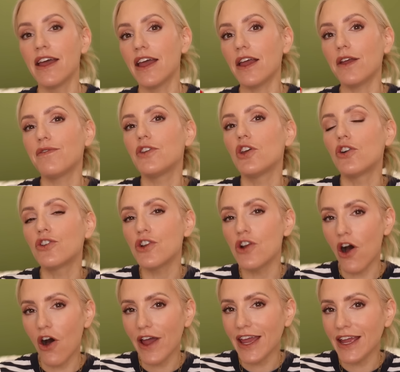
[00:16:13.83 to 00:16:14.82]
If you're
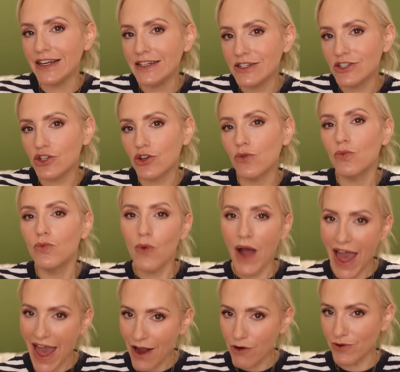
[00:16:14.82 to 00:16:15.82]
not into
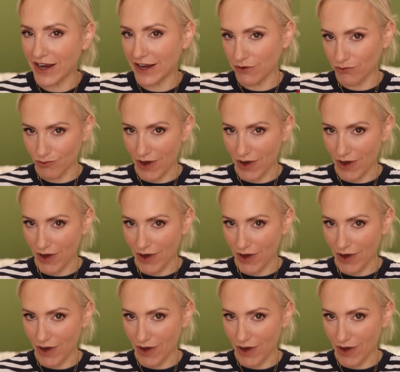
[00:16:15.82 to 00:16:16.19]
wearing